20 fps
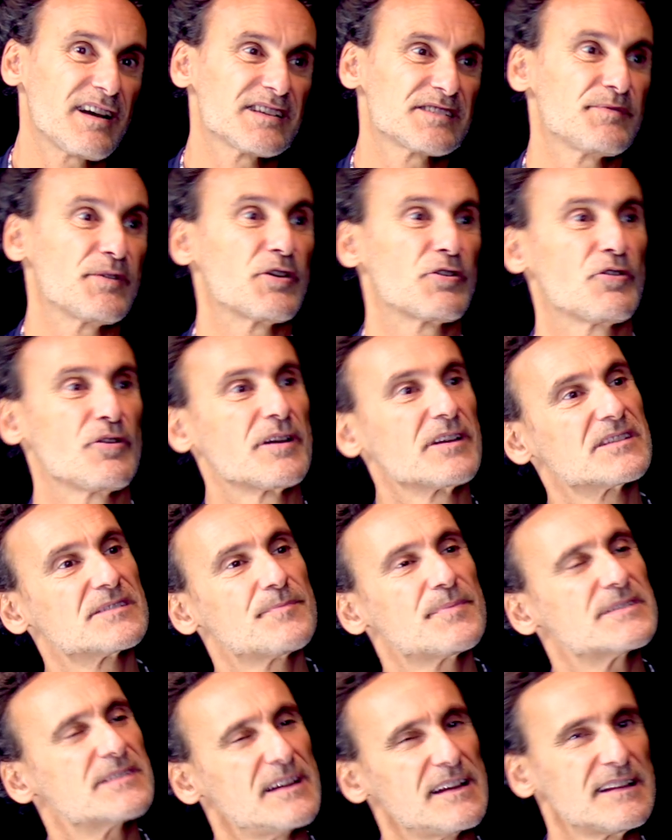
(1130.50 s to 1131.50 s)
It has been growing,
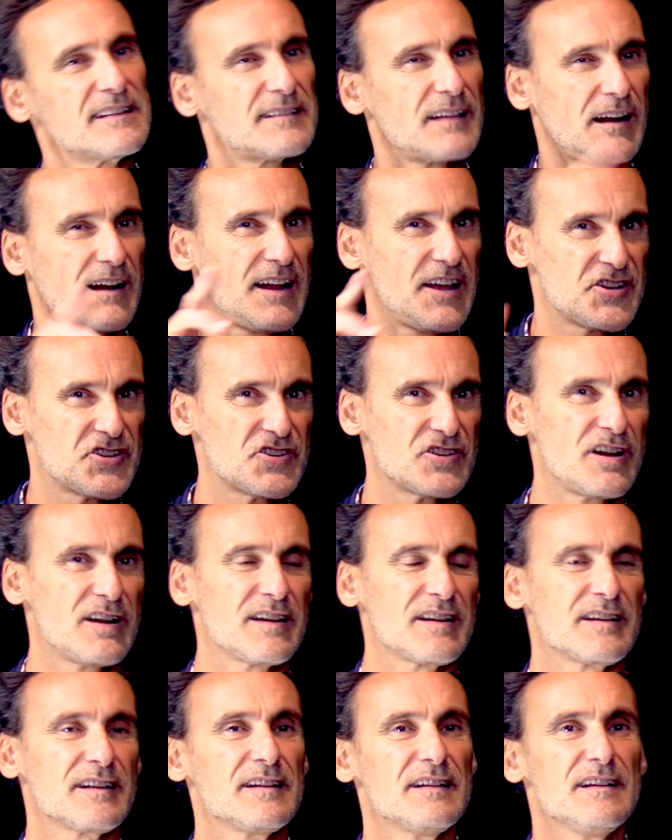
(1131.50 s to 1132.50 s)
especially
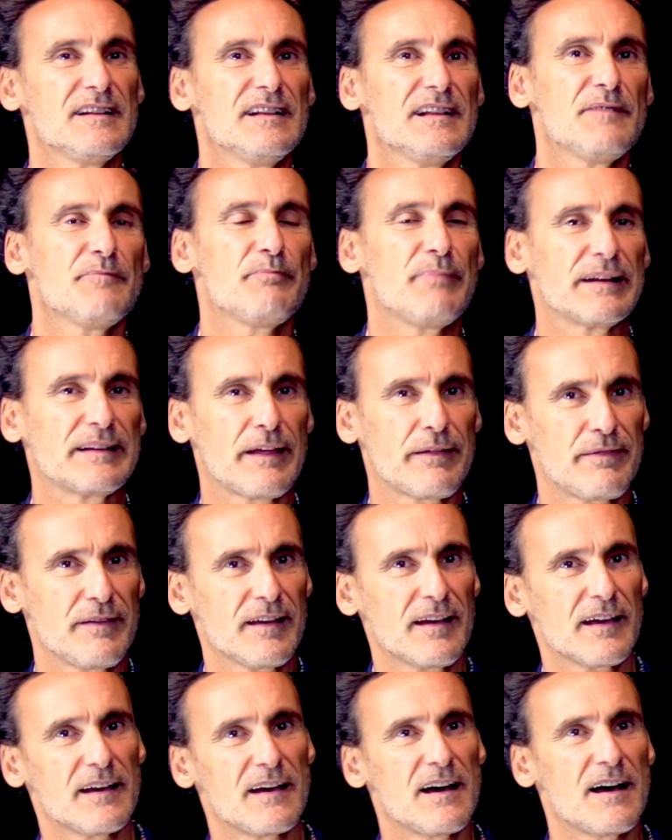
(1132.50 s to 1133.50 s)
internationally. But I
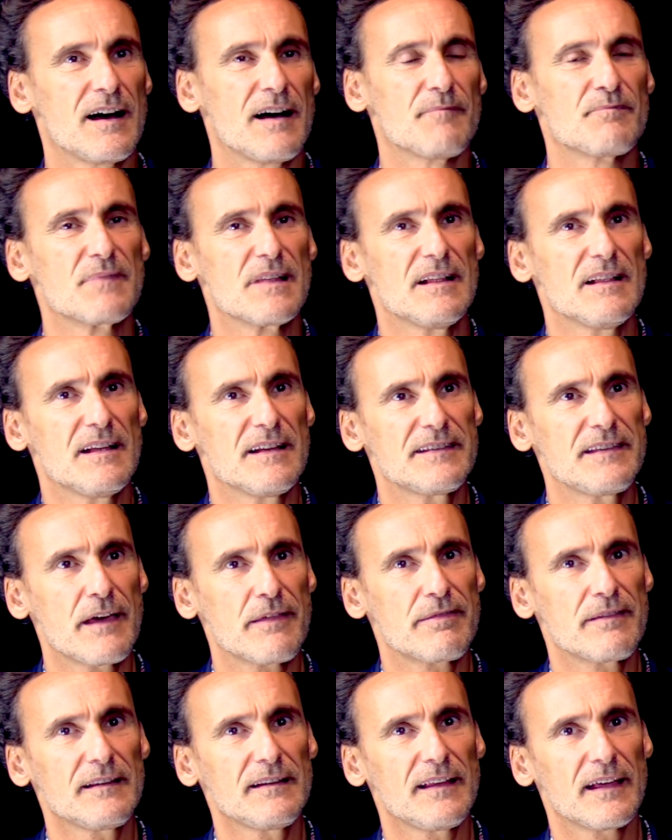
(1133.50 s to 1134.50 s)
think, you're